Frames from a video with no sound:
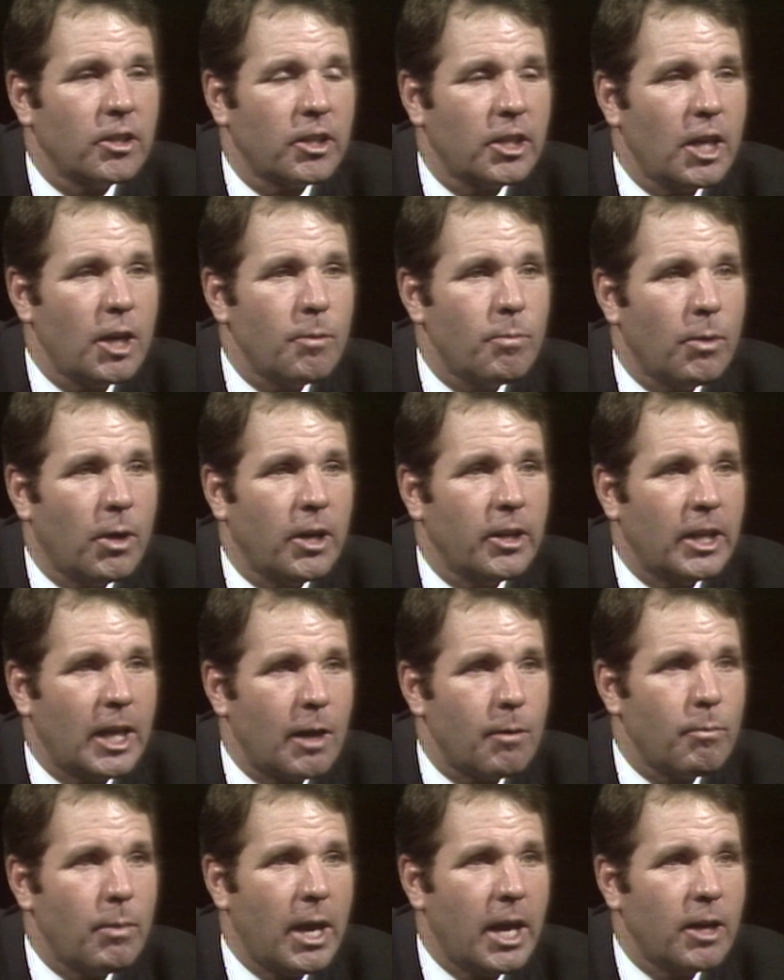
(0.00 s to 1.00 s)
keep on
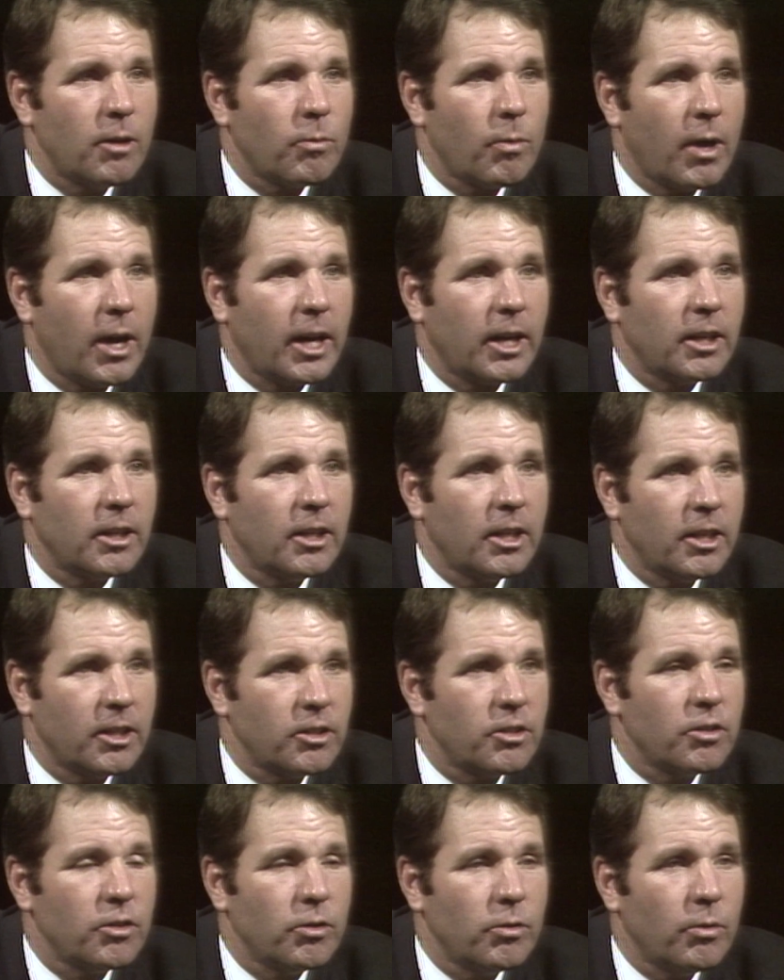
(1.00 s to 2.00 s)
that bandwagon
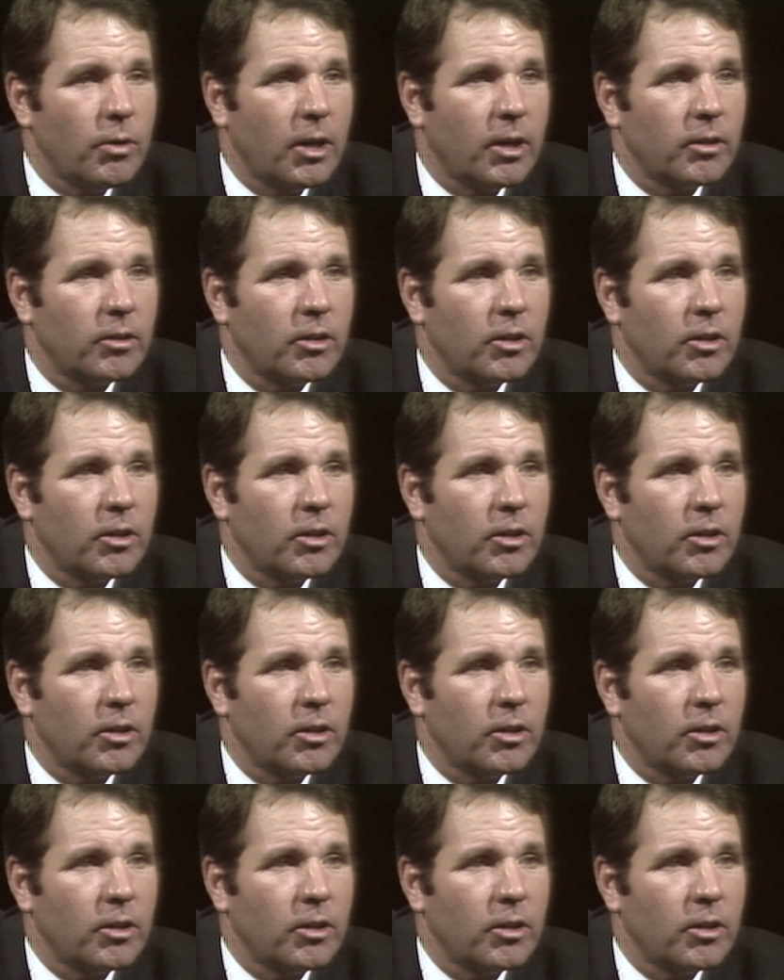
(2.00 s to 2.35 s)
and to uh,